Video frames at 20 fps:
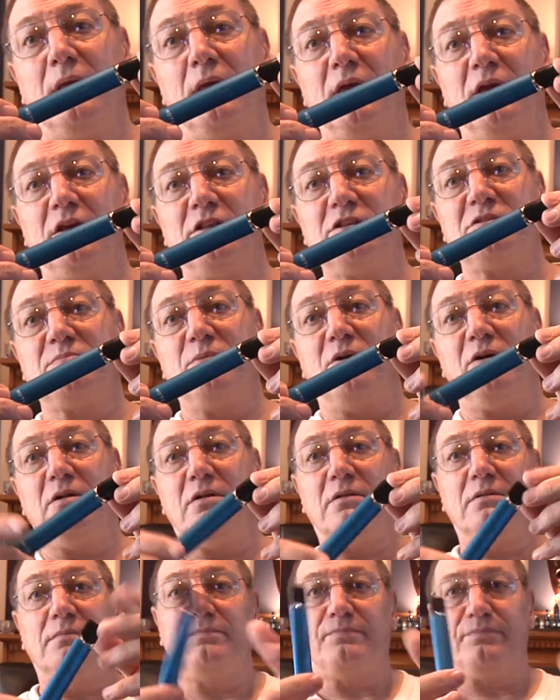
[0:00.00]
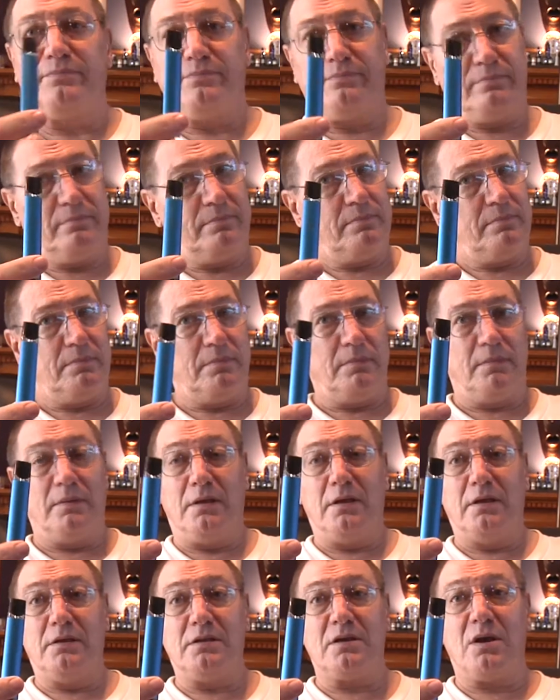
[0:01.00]
it's small.
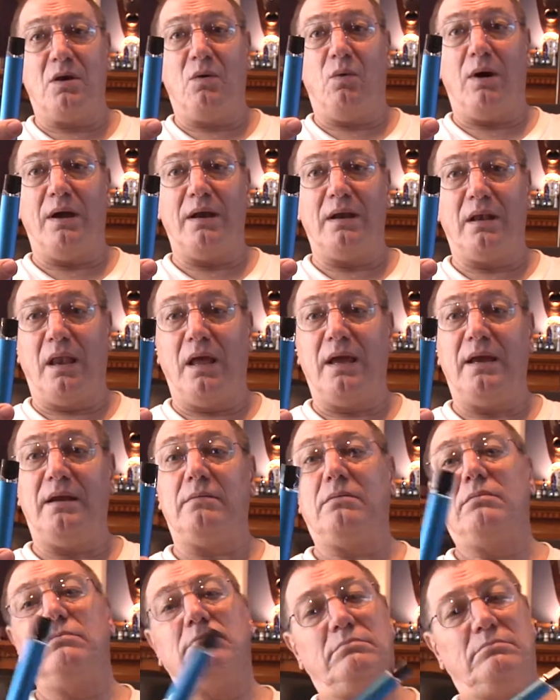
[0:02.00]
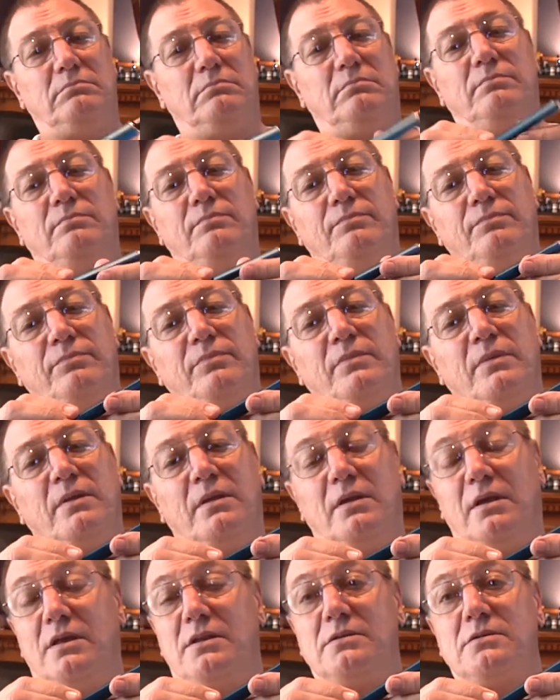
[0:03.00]
It's quite light.
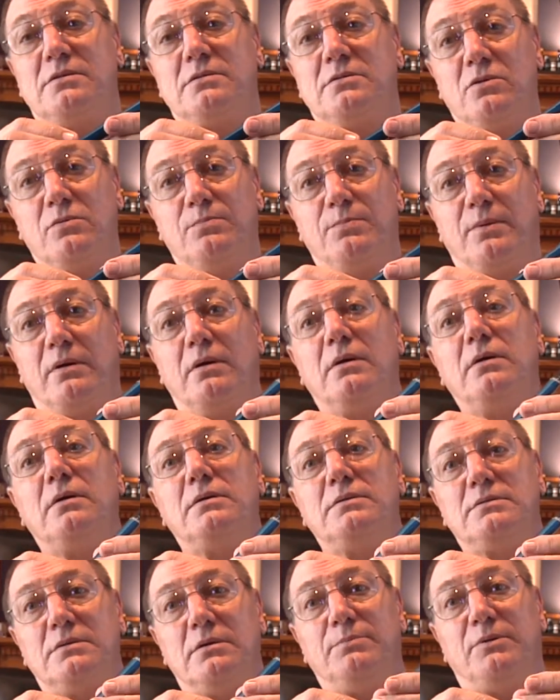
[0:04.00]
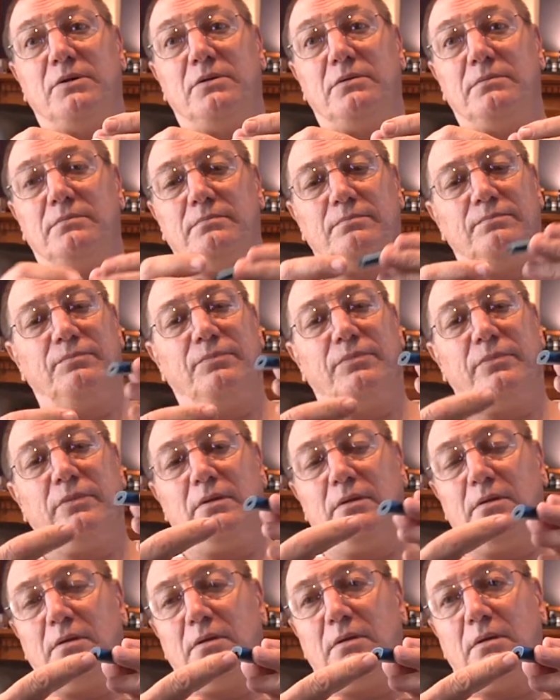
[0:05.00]
It's super simple.
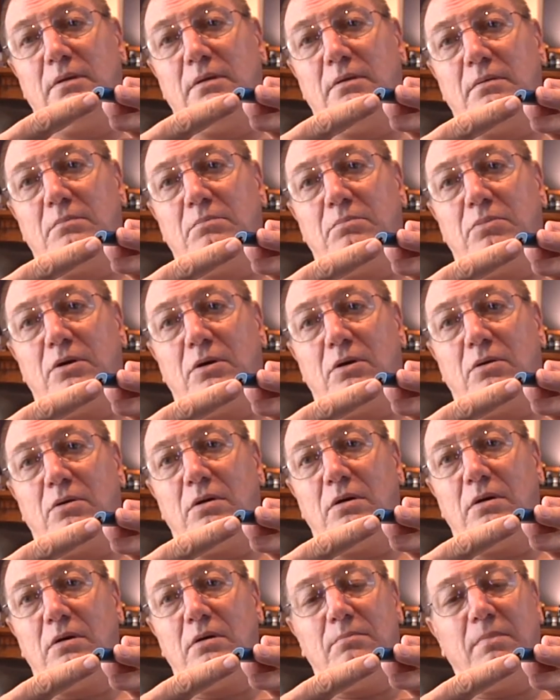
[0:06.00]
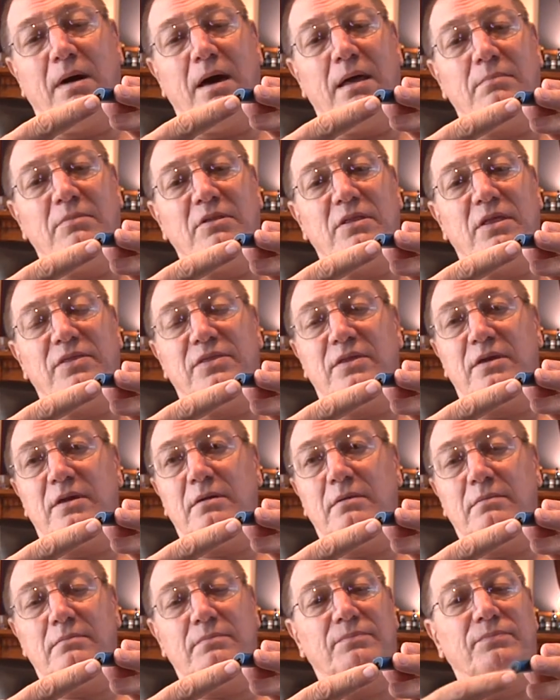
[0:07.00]
Put a cord in the bottom of the
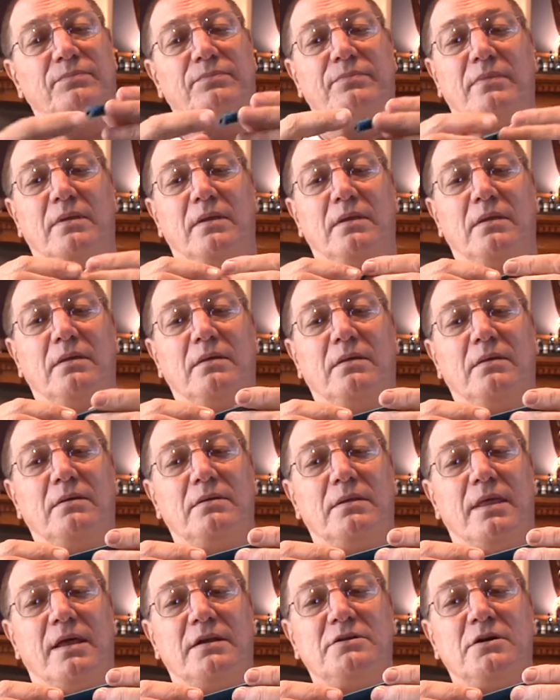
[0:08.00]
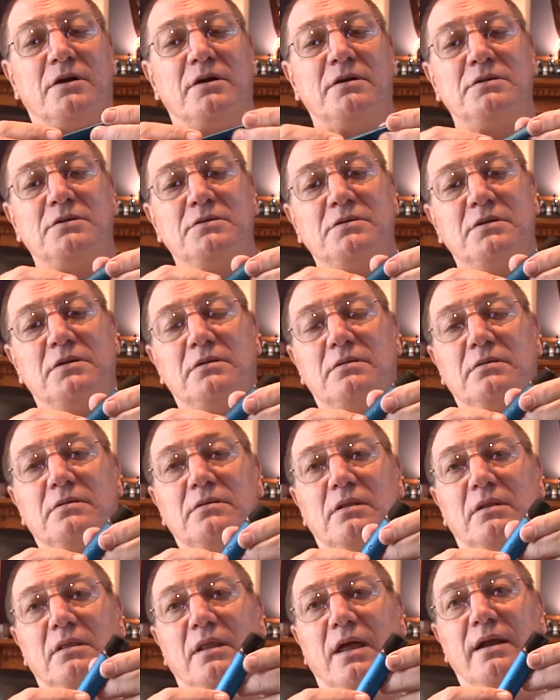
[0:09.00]
thing, that charges it.
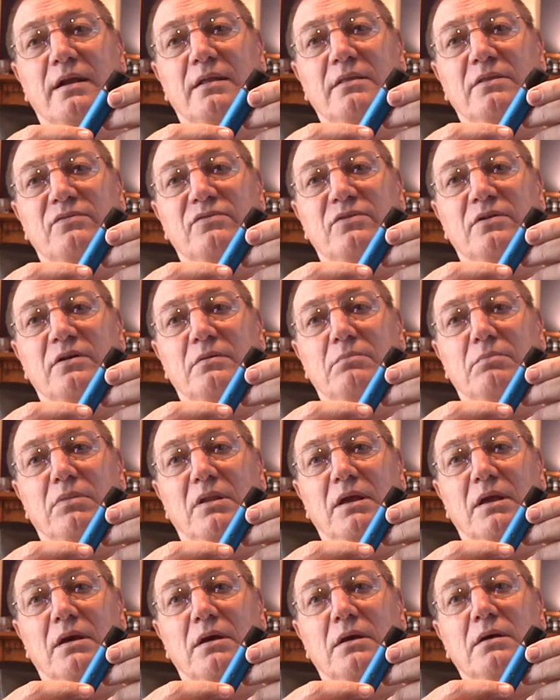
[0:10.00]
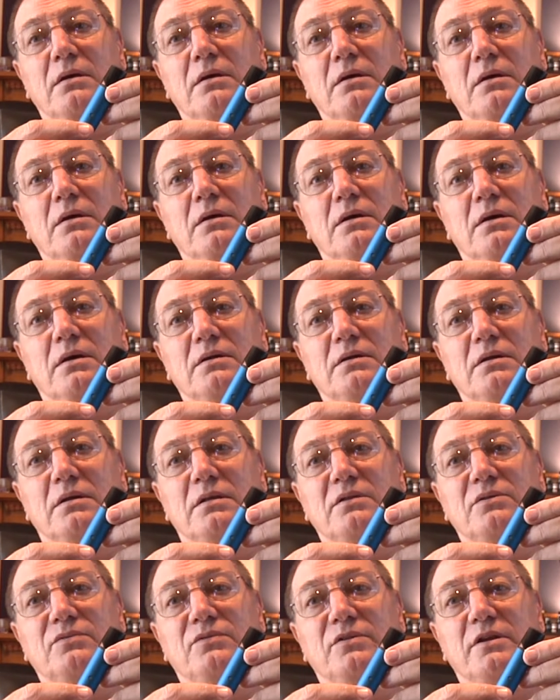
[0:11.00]
The light on the front will blink
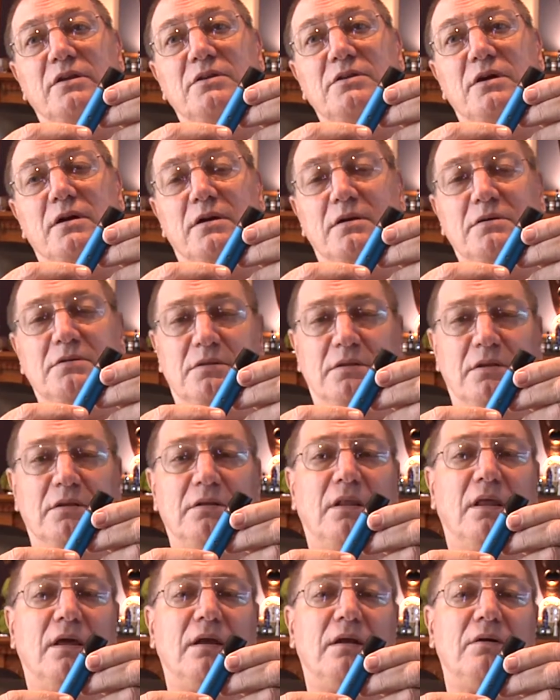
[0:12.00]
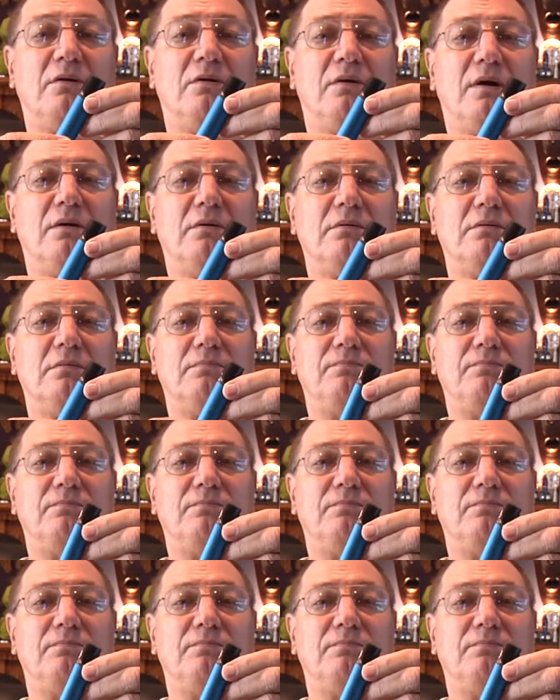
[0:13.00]
until it's fully charged, and then the light will go out.